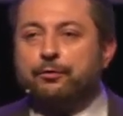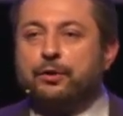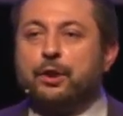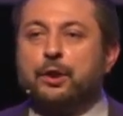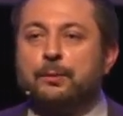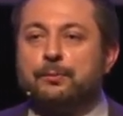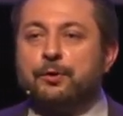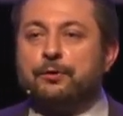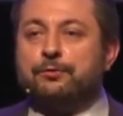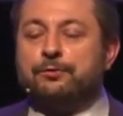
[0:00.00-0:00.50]

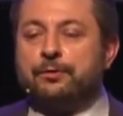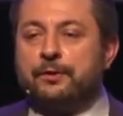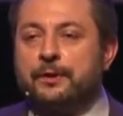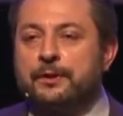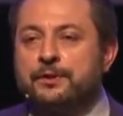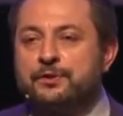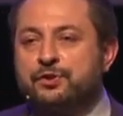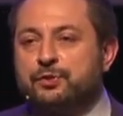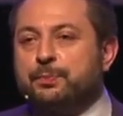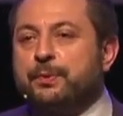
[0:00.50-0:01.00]
freedom
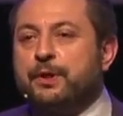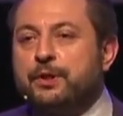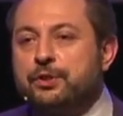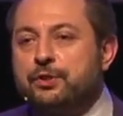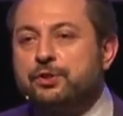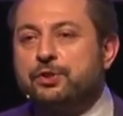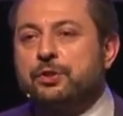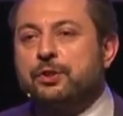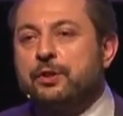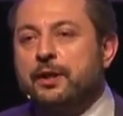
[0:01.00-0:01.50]
of
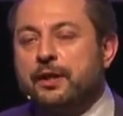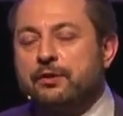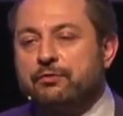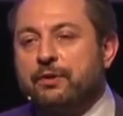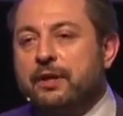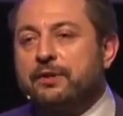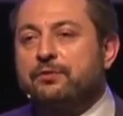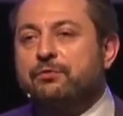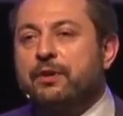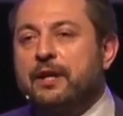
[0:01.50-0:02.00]
speech
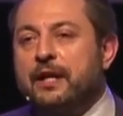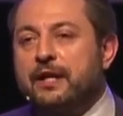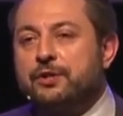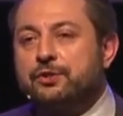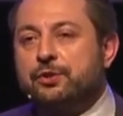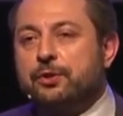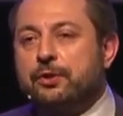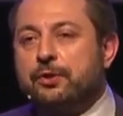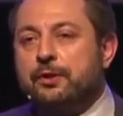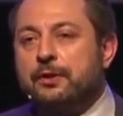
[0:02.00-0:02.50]
and
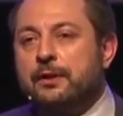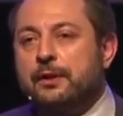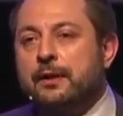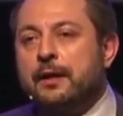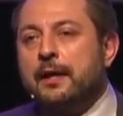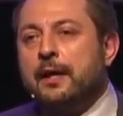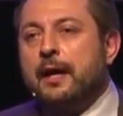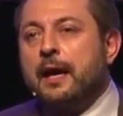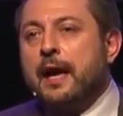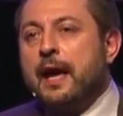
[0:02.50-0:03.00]
religion,
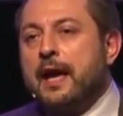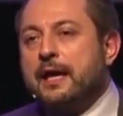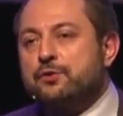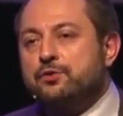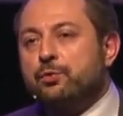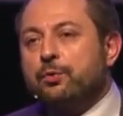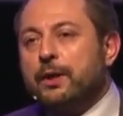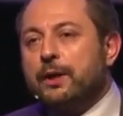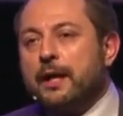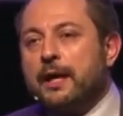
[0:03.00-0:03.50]

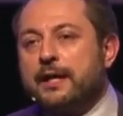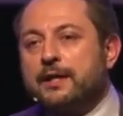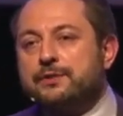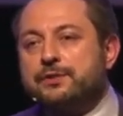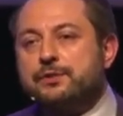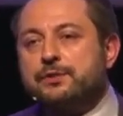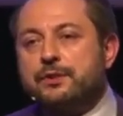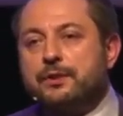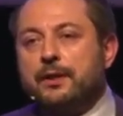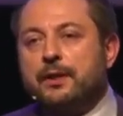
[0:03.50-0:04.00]
as well
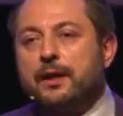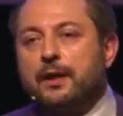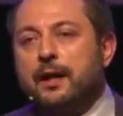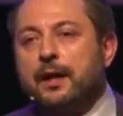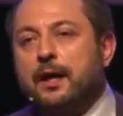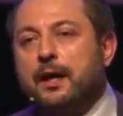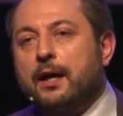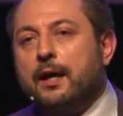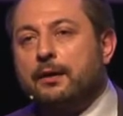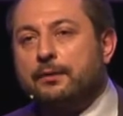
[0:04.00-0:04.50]
as
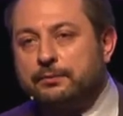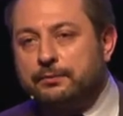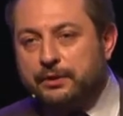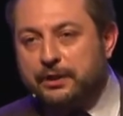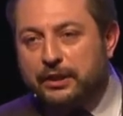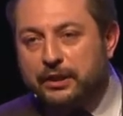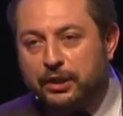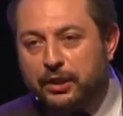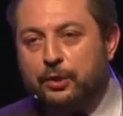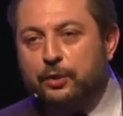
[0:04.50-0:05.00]

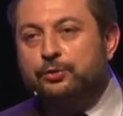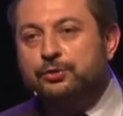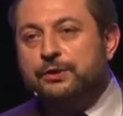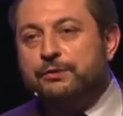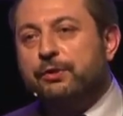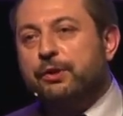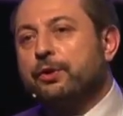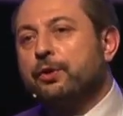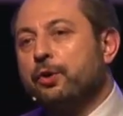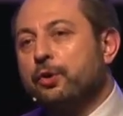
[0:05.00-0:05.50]

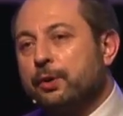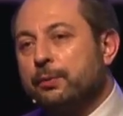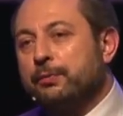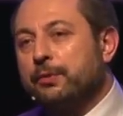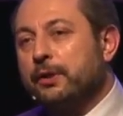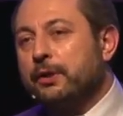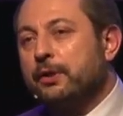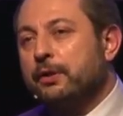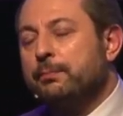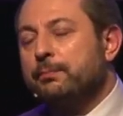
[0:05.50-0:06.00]
inclusive
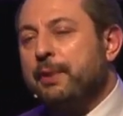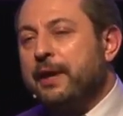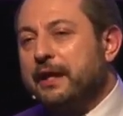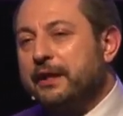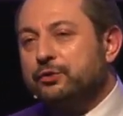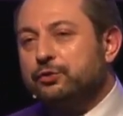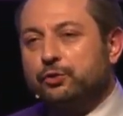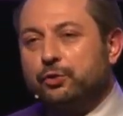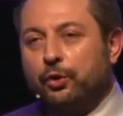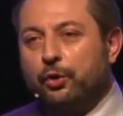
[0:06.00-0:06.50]
economy
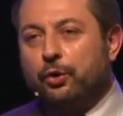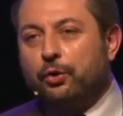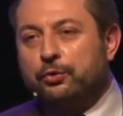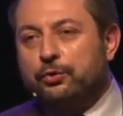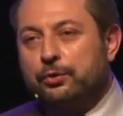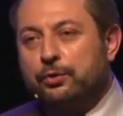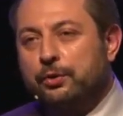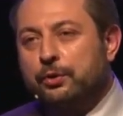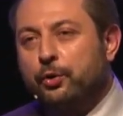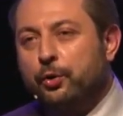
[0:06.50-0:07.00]
based
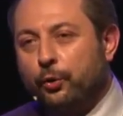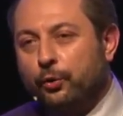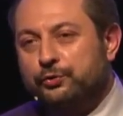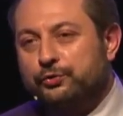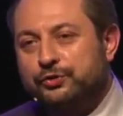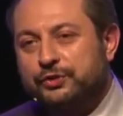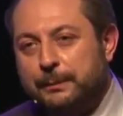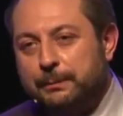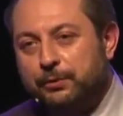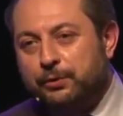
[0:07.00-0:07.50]
on
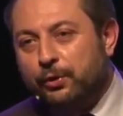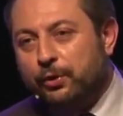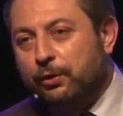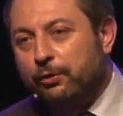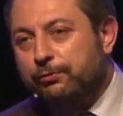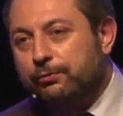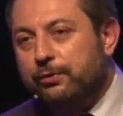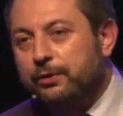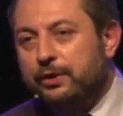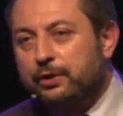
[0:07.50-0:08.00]
concept
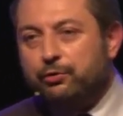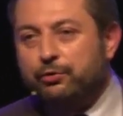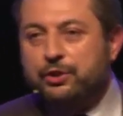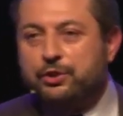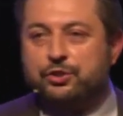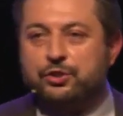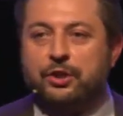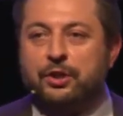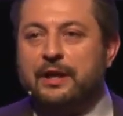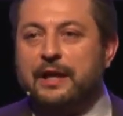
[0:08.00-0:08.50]
of
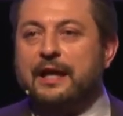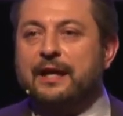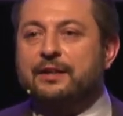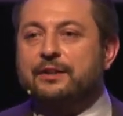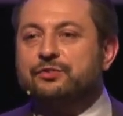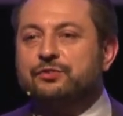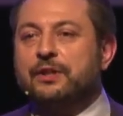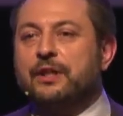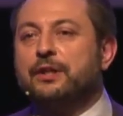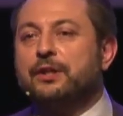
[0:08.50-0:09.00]
Christian
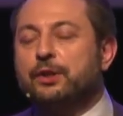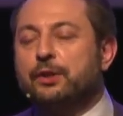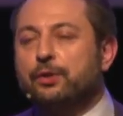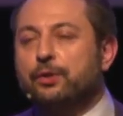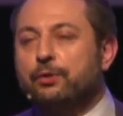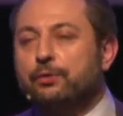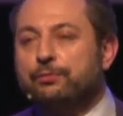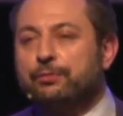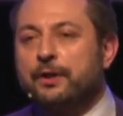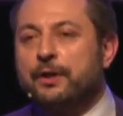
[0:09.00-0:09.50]
understanding